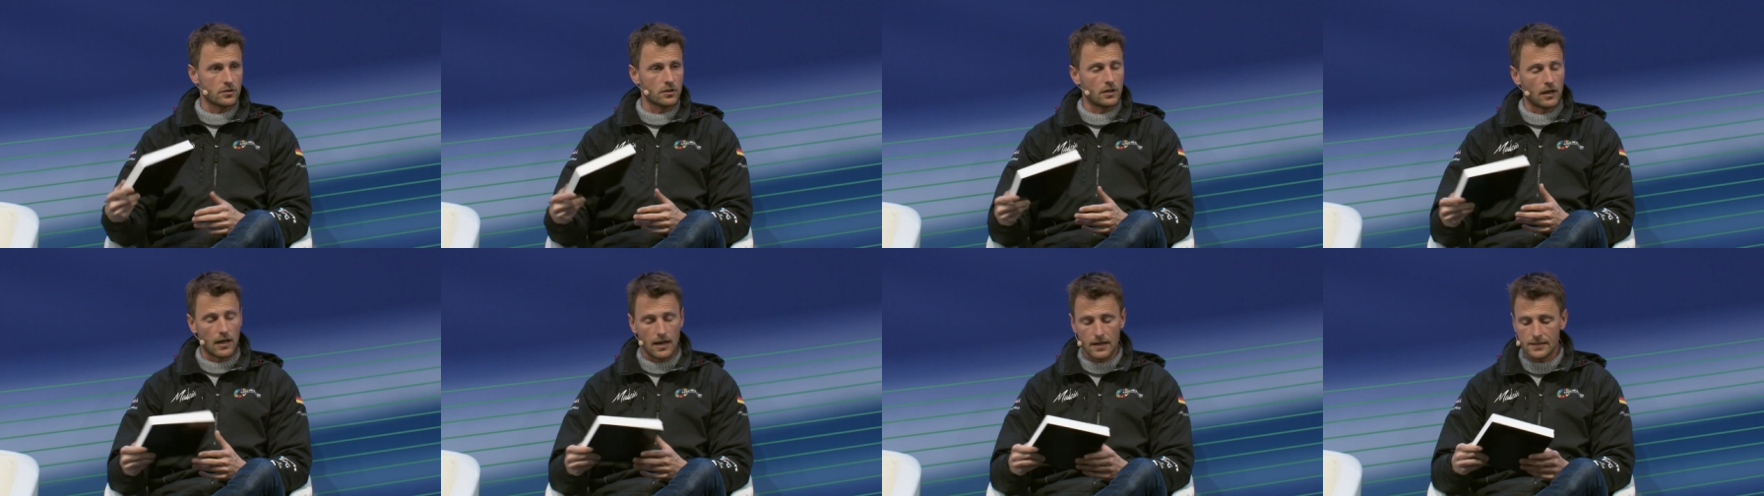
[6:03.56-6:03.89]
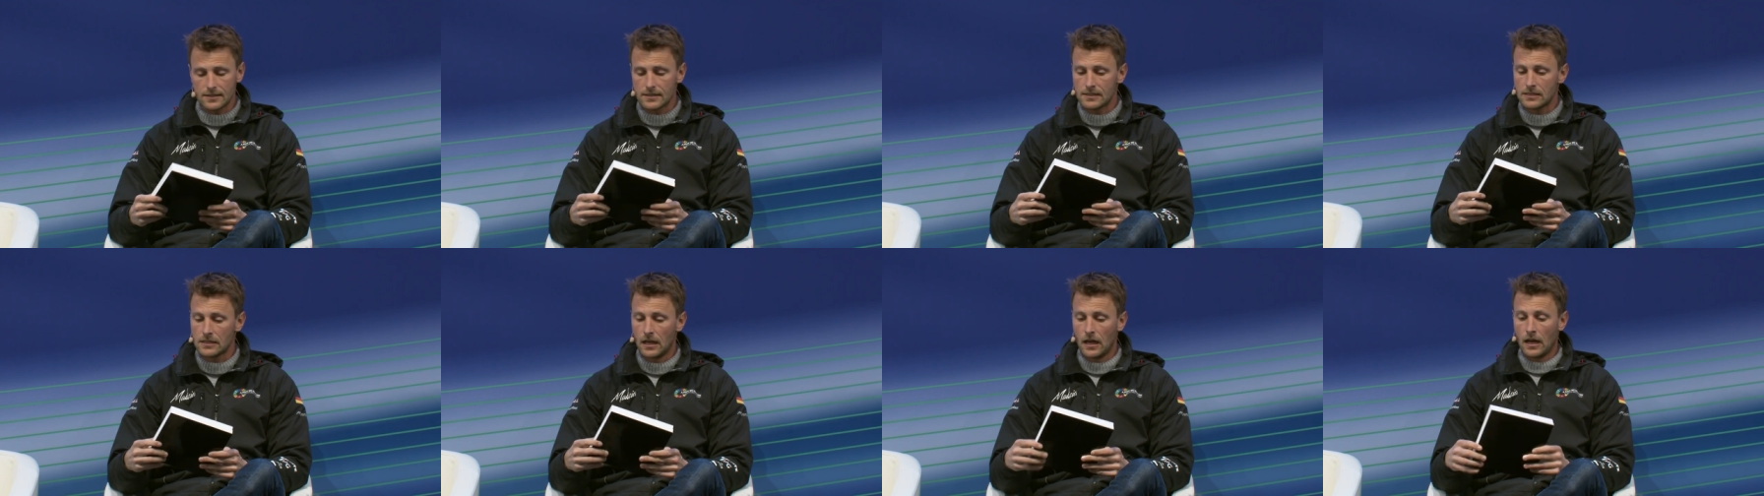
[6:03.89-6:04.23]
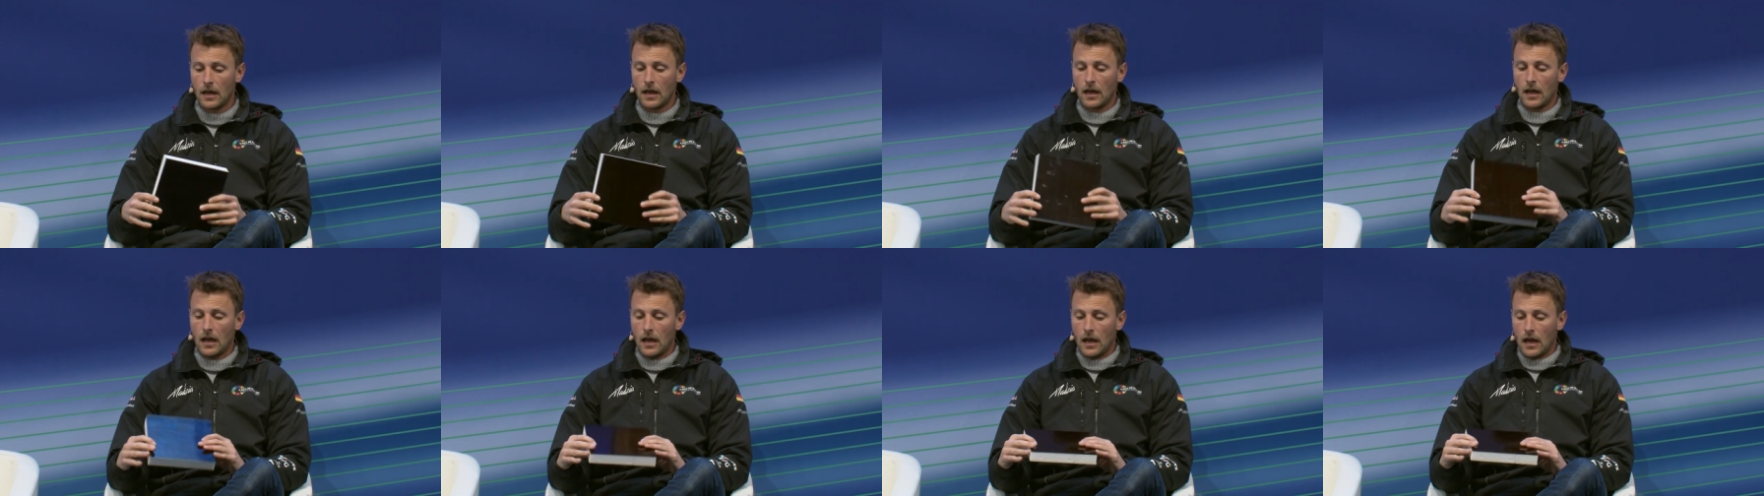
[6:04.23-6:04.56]
class.
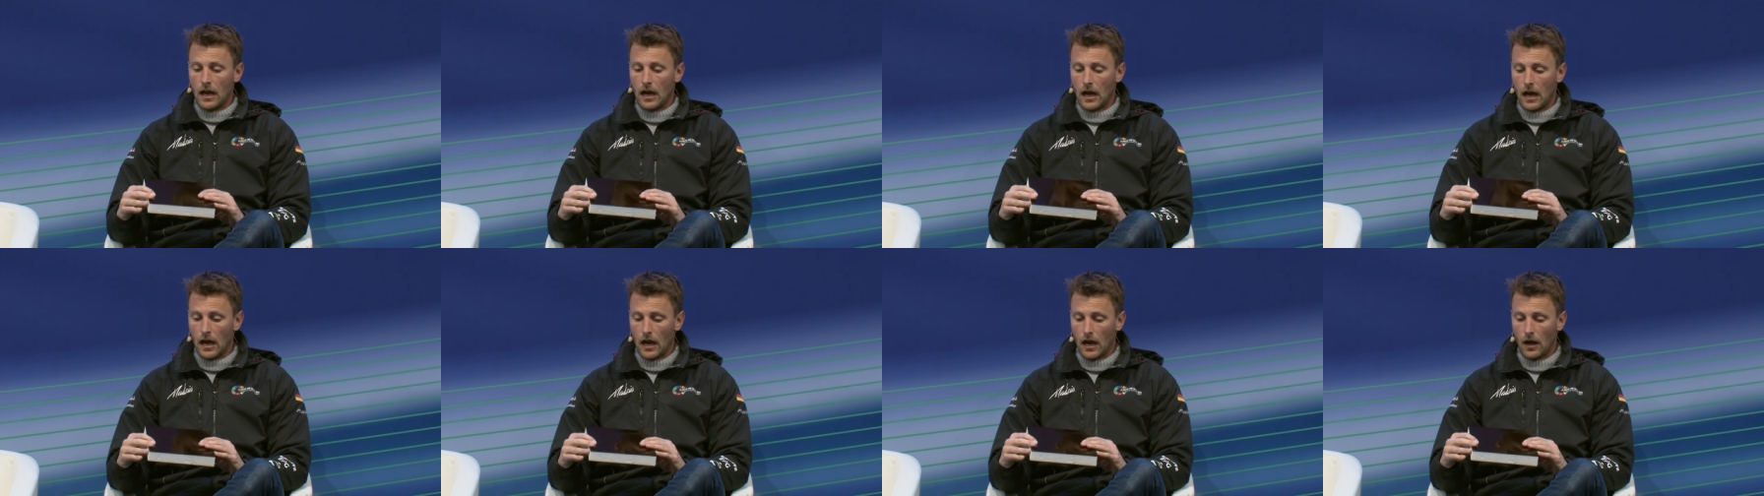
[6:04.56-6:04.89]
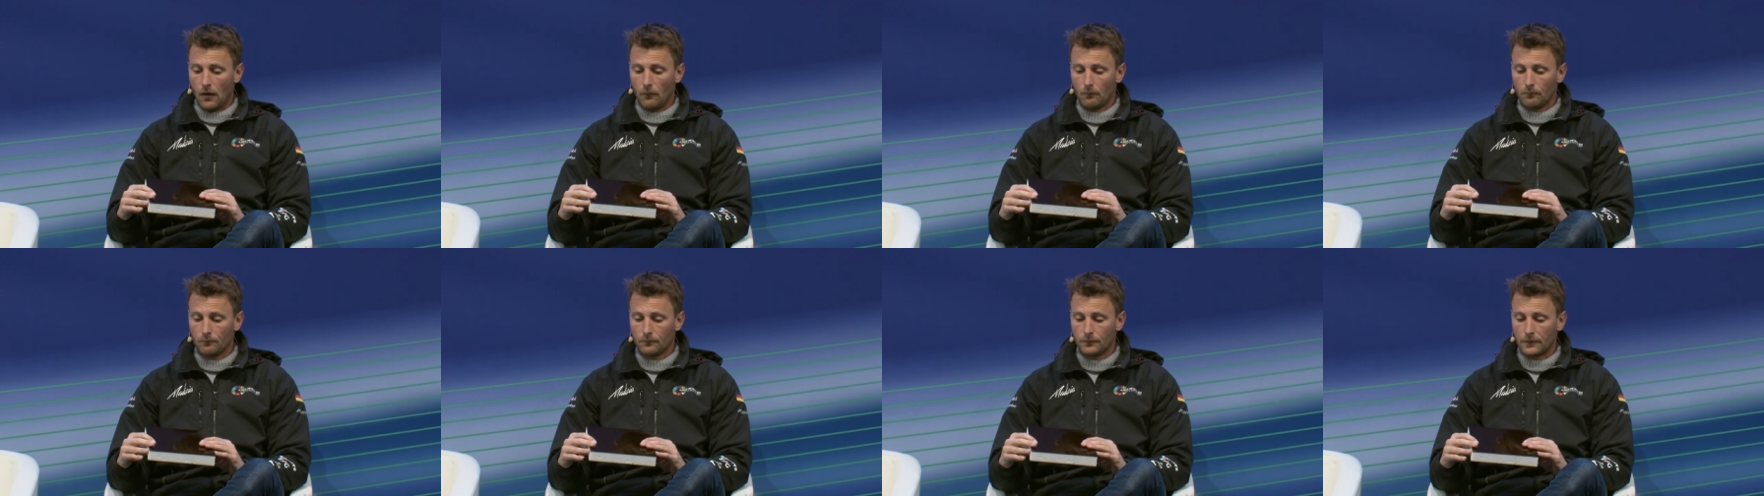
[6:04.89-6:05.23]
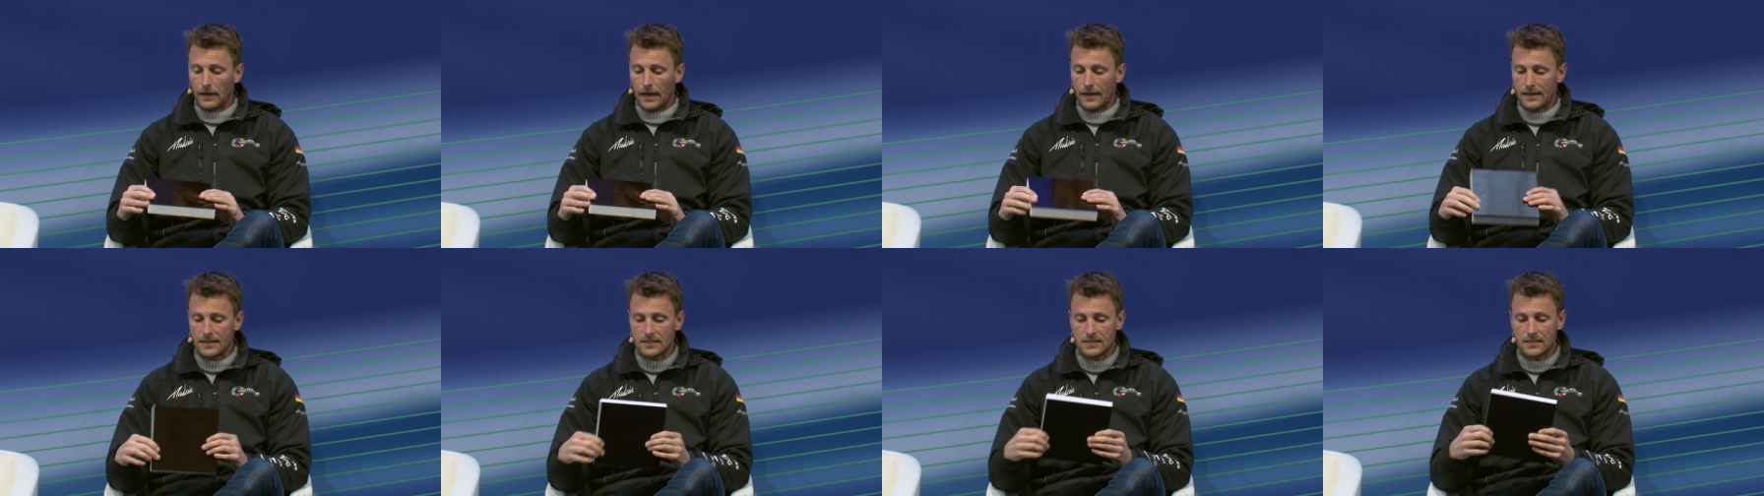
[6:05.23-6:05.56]
Um,
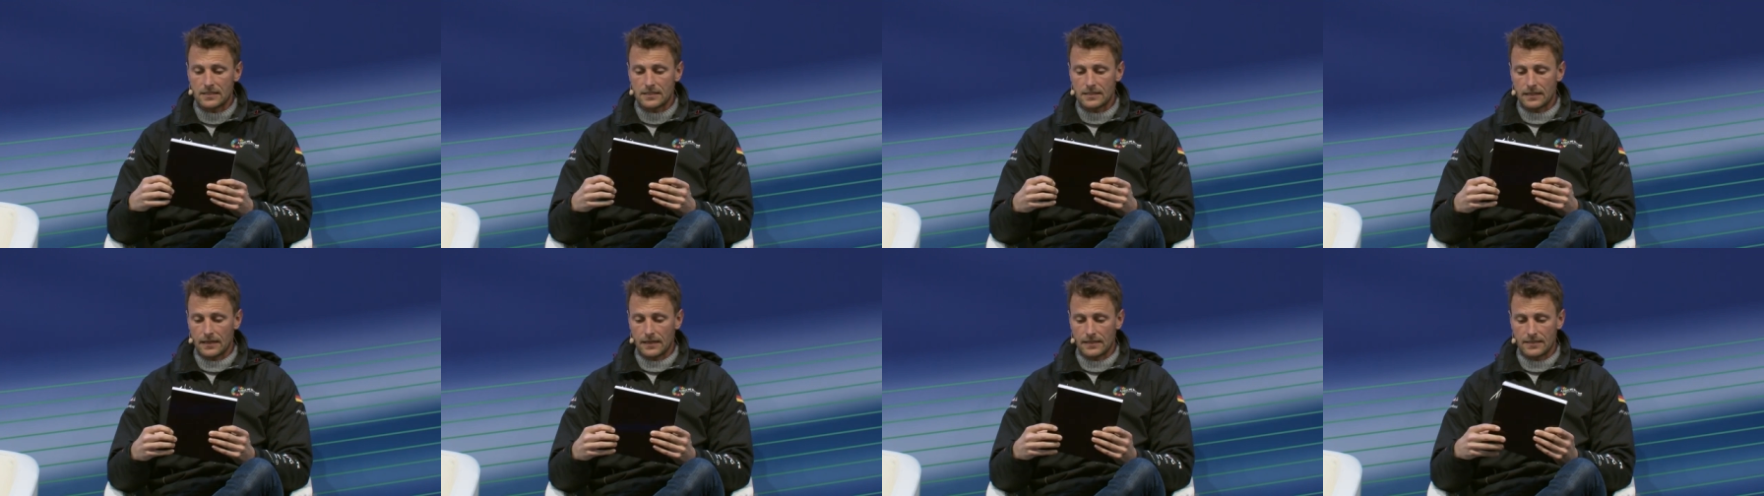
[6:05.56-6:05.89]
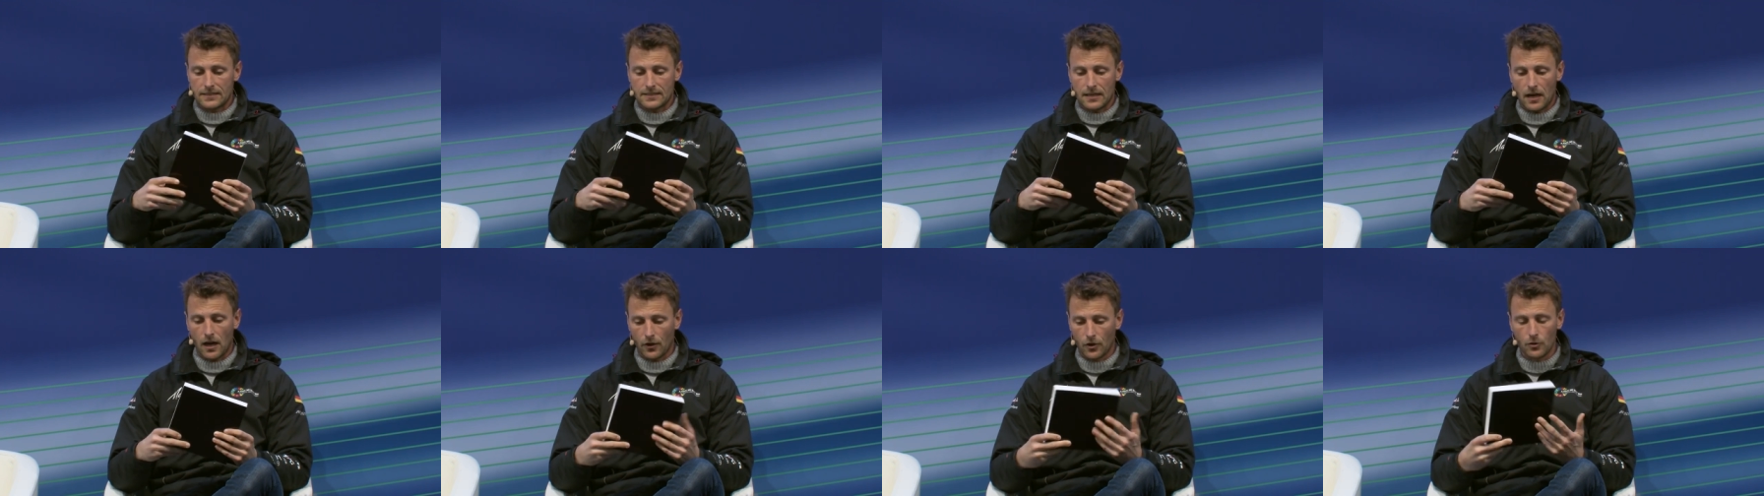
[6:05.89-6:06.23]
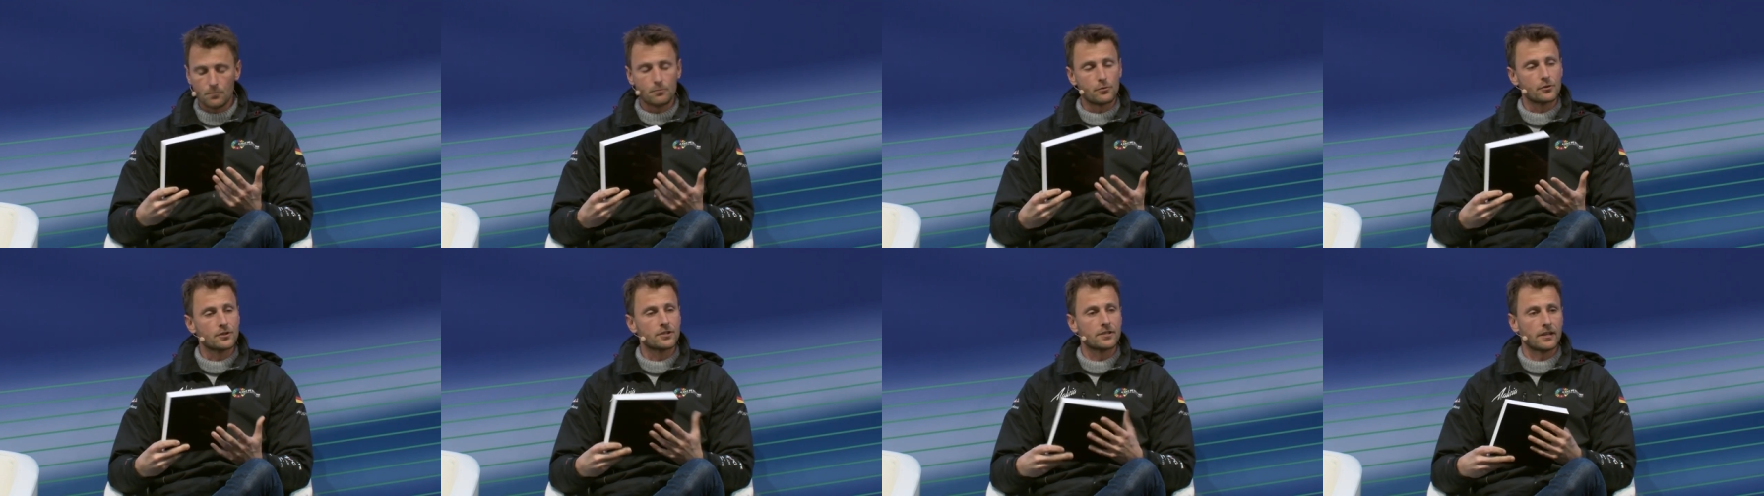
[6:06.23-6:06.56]
and it's, it's
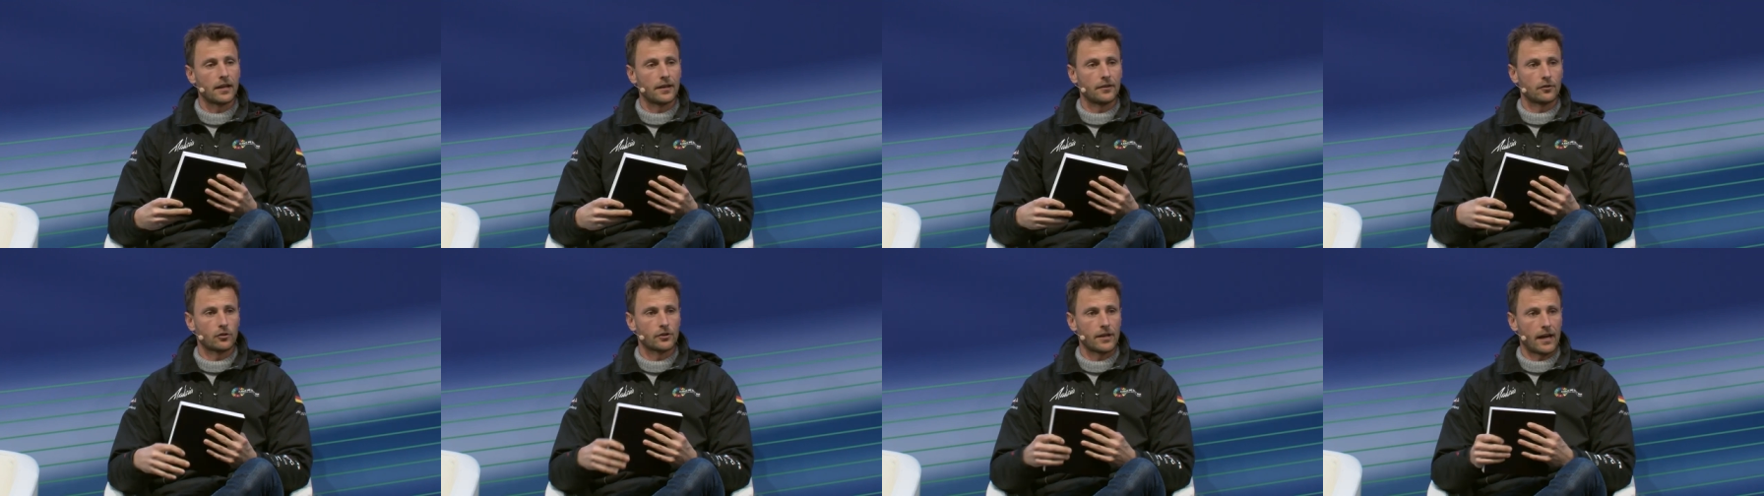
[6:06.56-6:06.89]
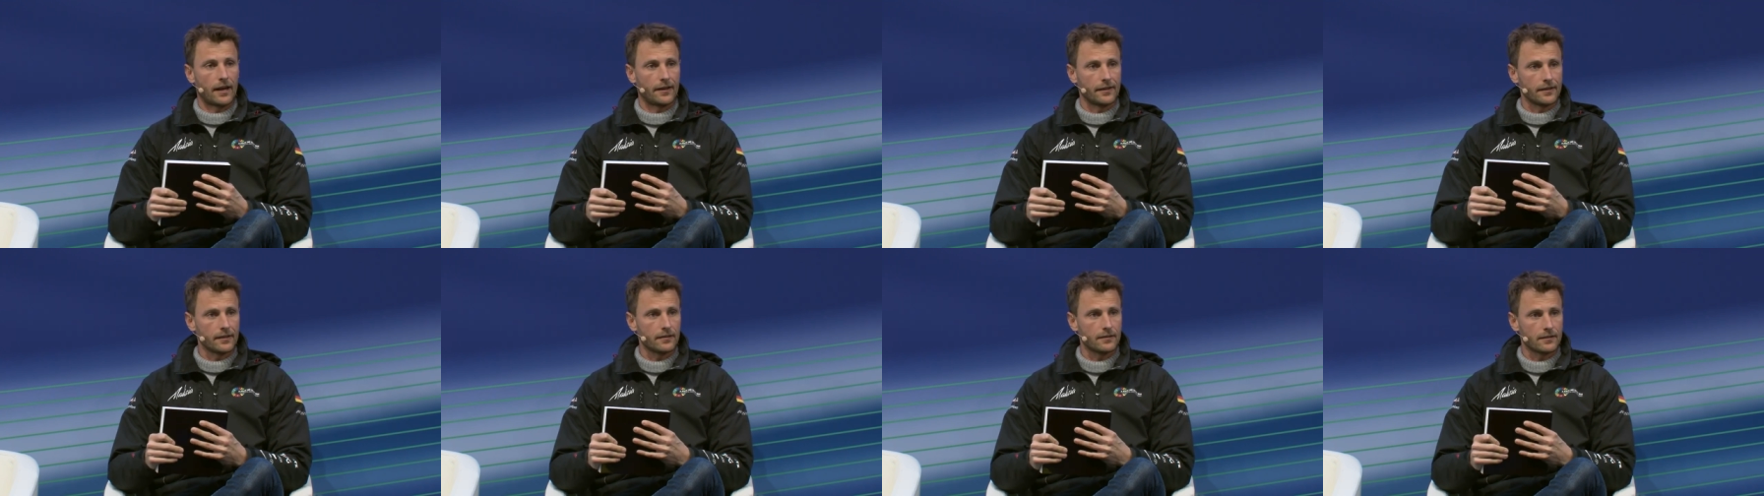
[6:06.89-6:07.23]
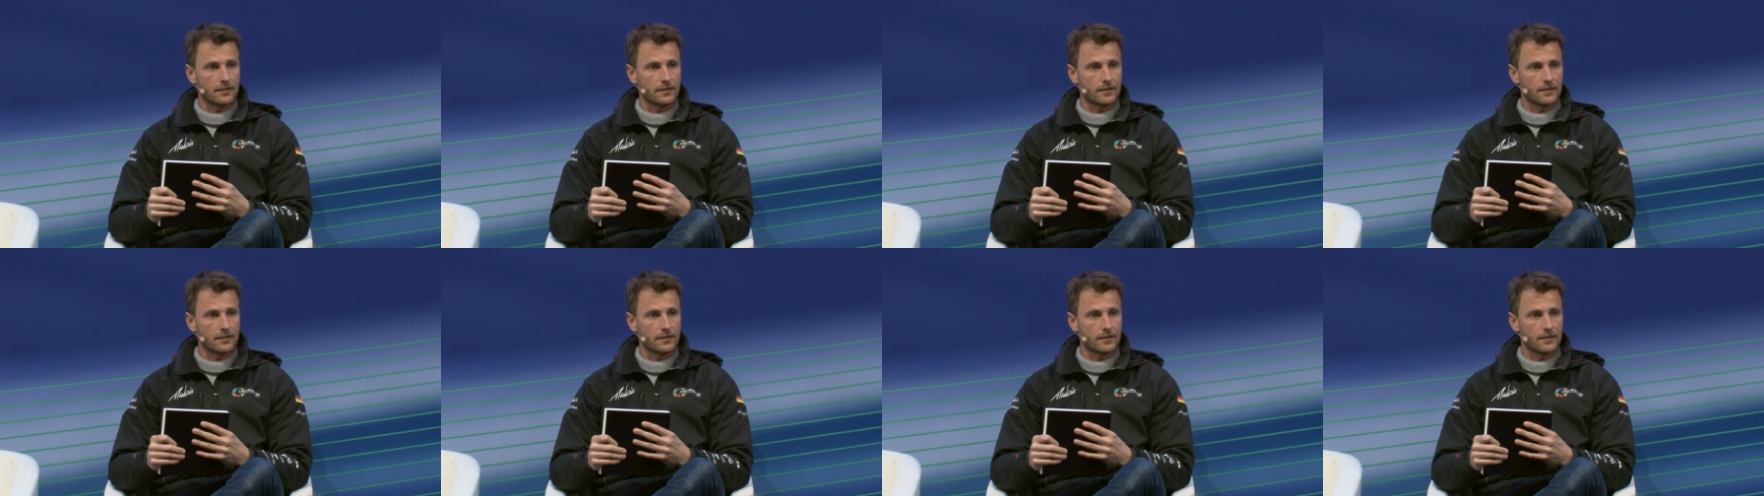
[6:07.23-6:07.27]
100% organic.